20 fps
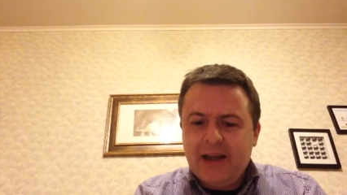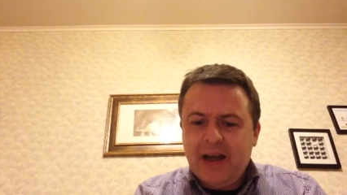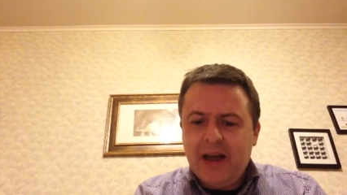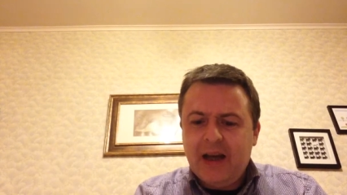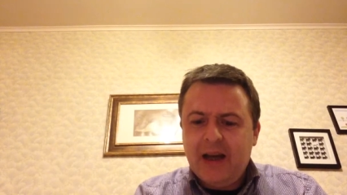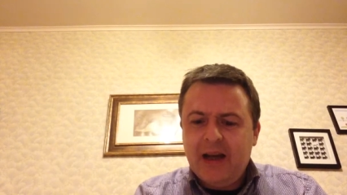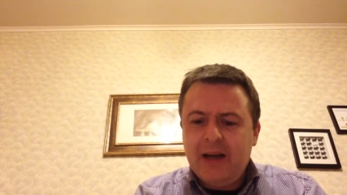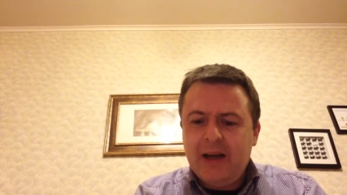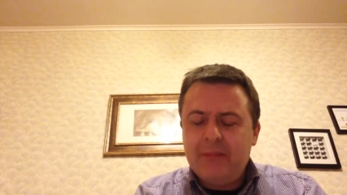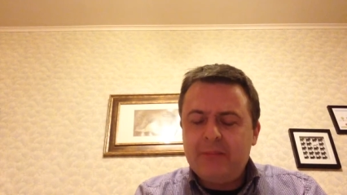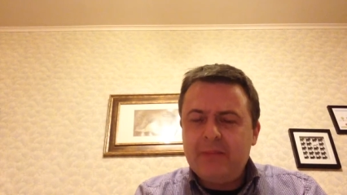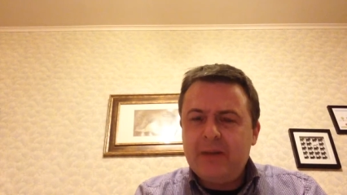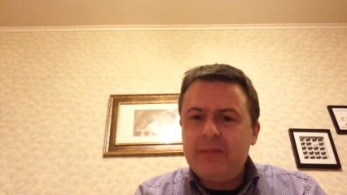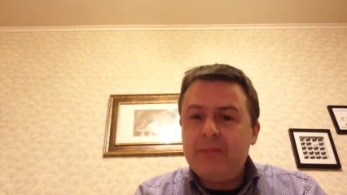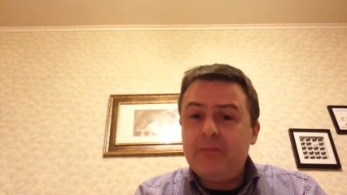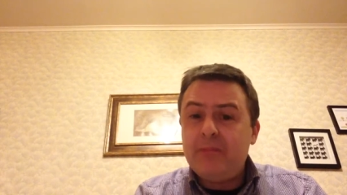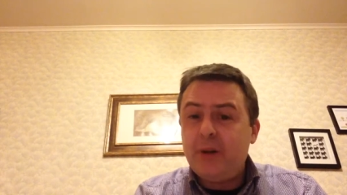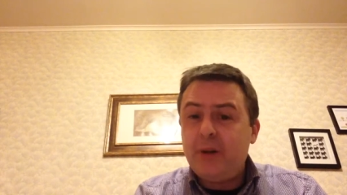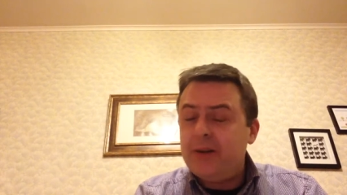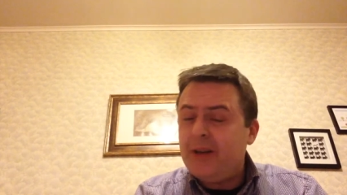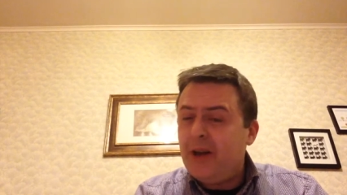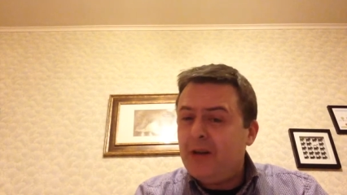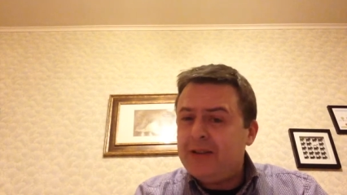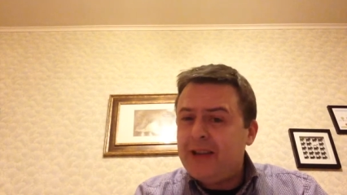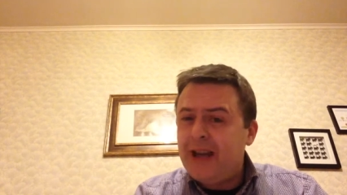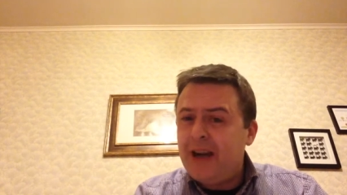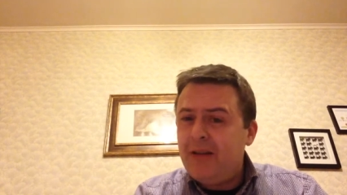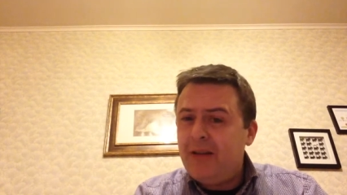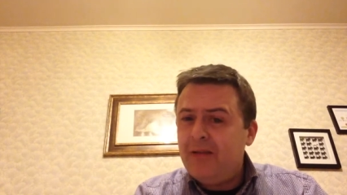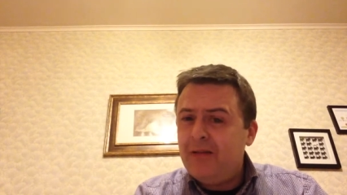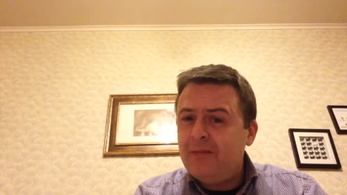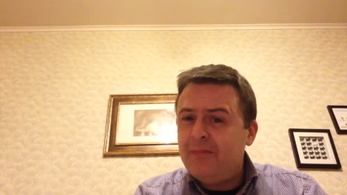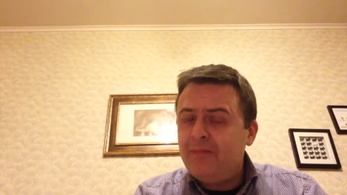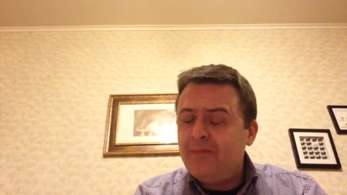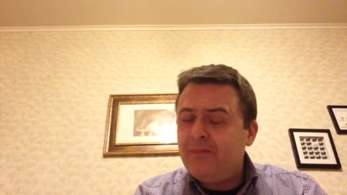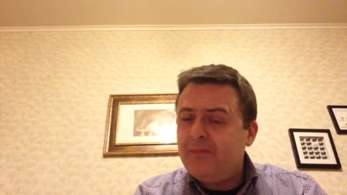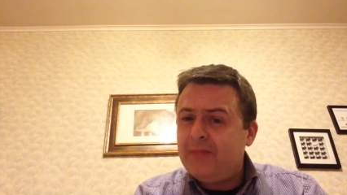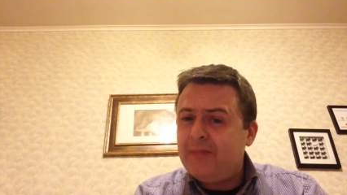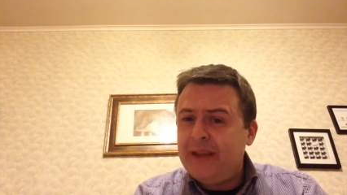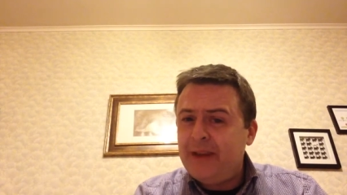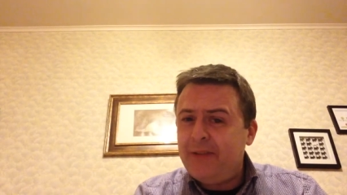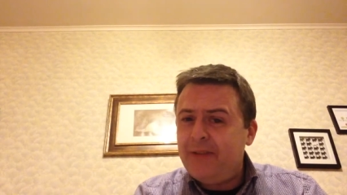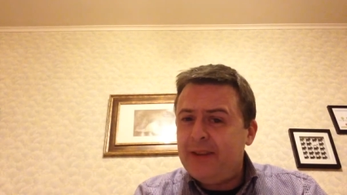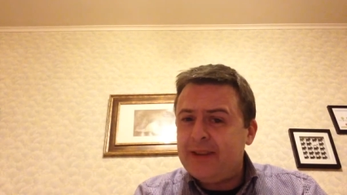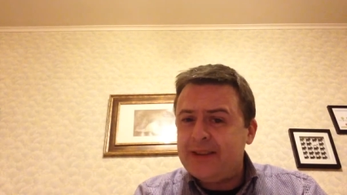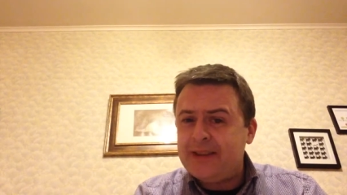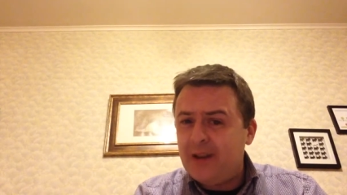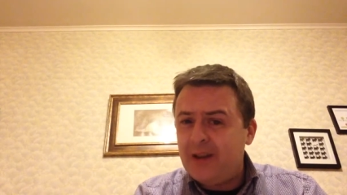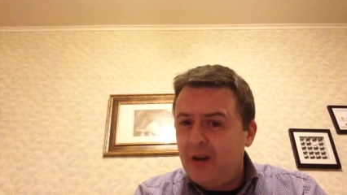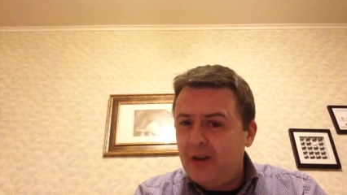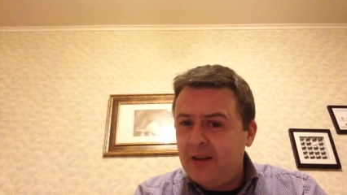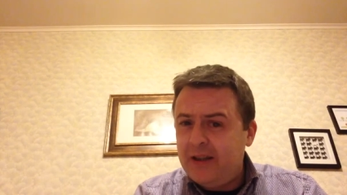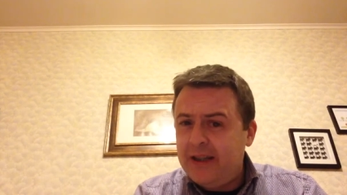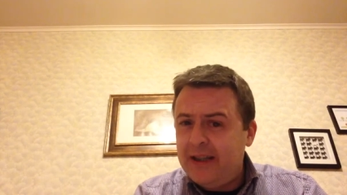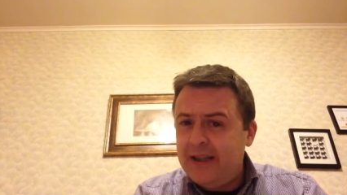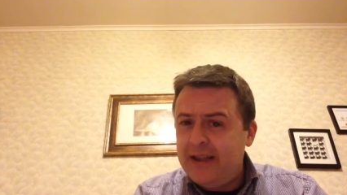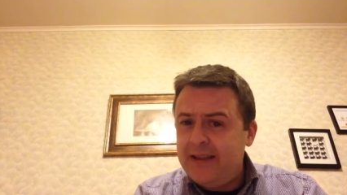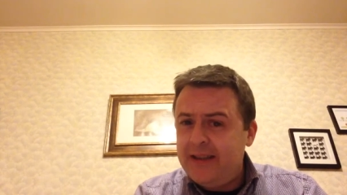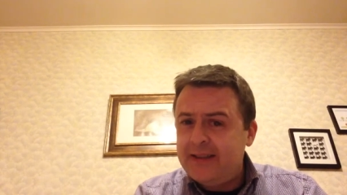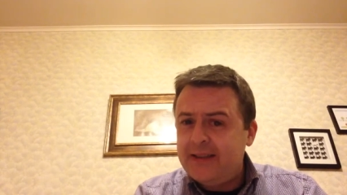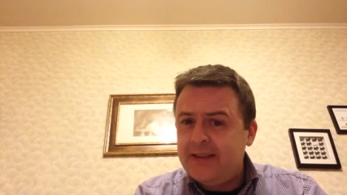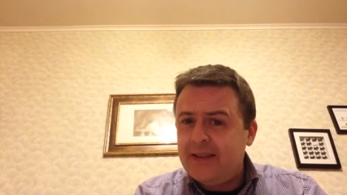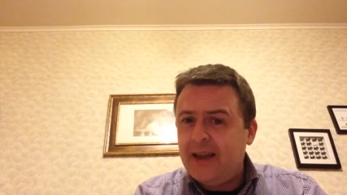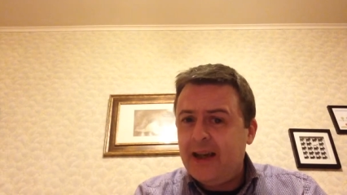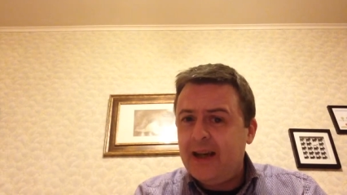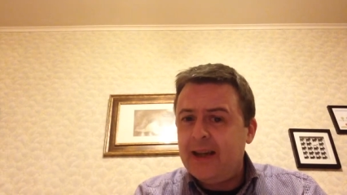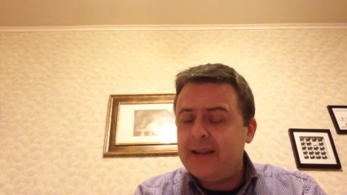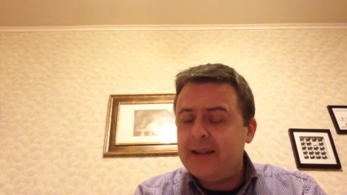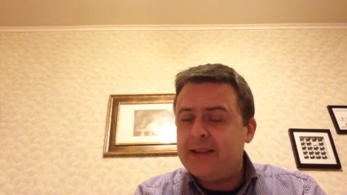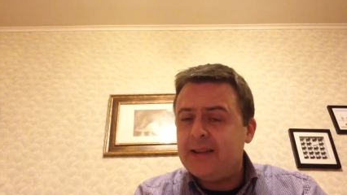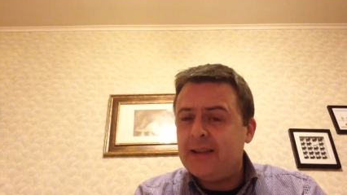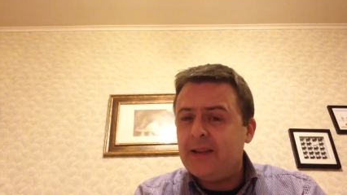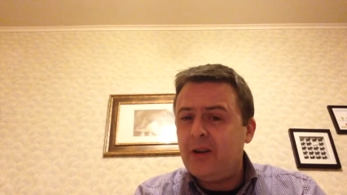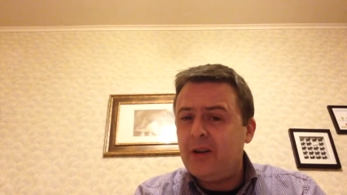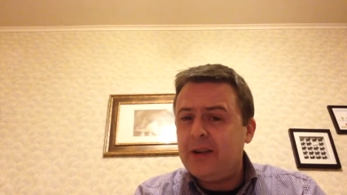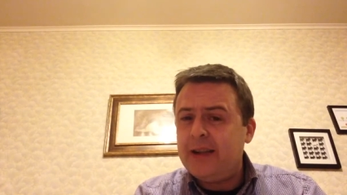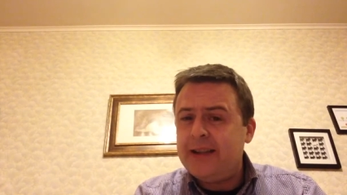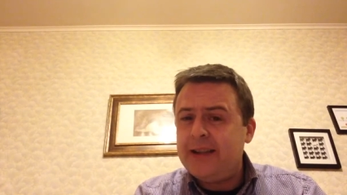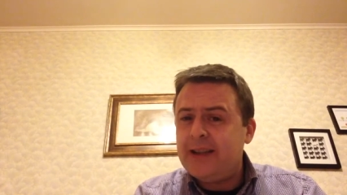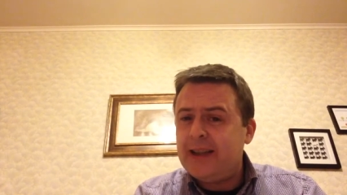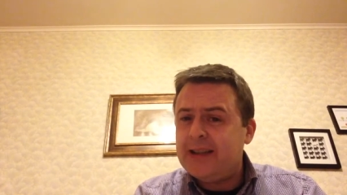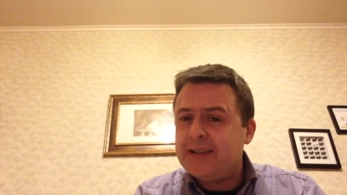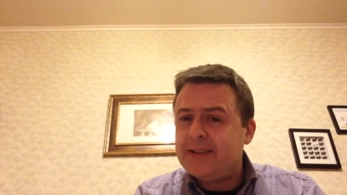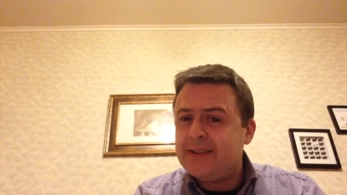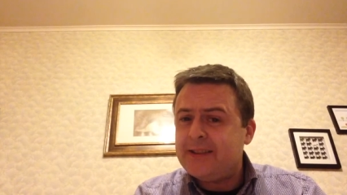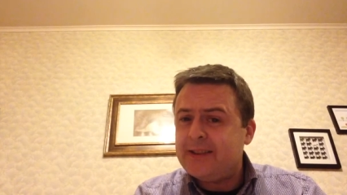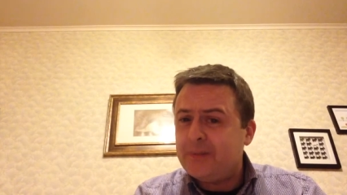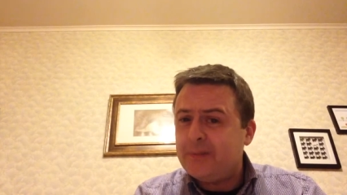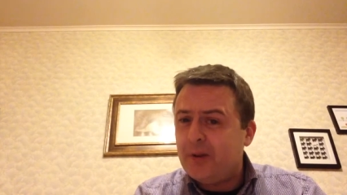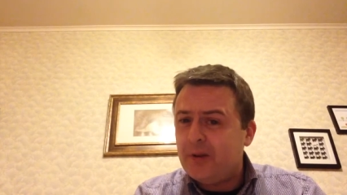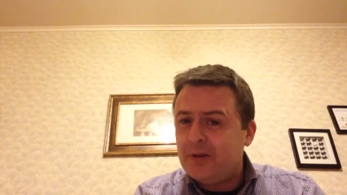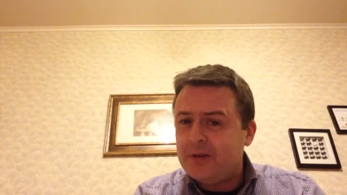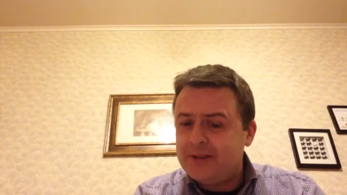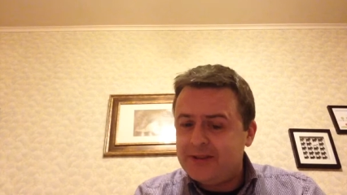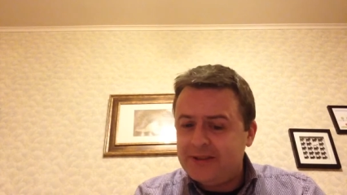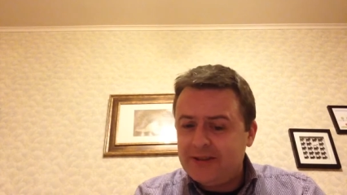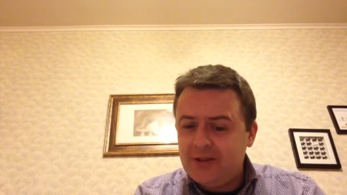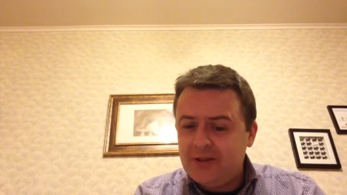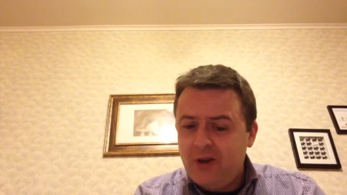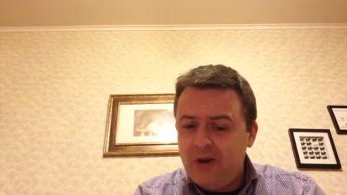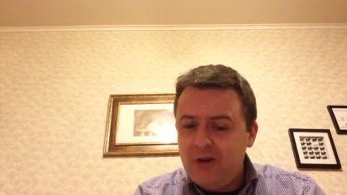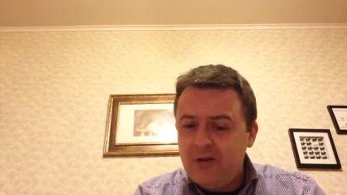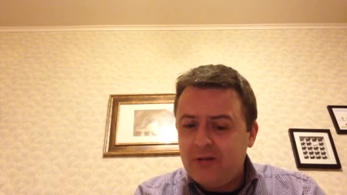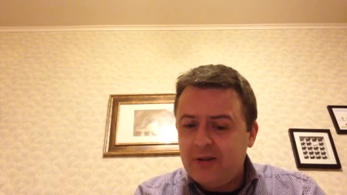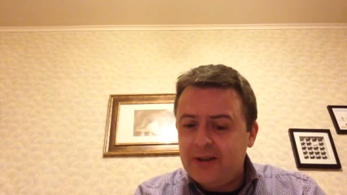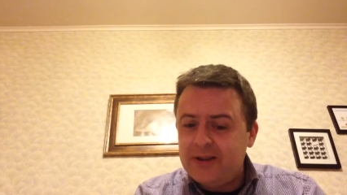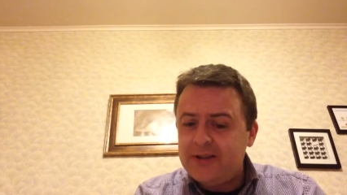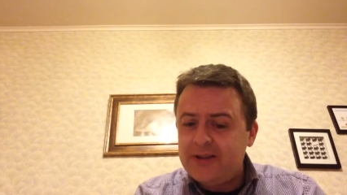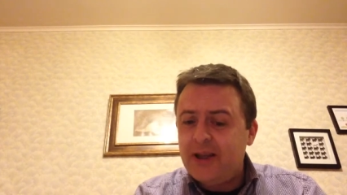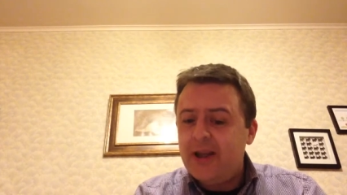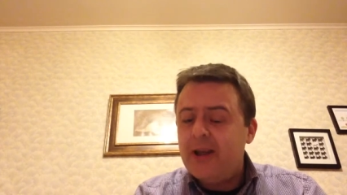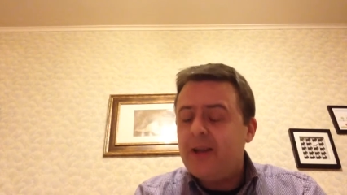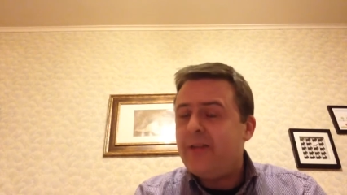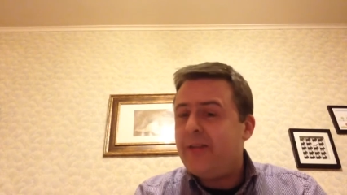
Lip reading: But no doubt, given it's Lockheed, and Lockheed has its supporters in Congress,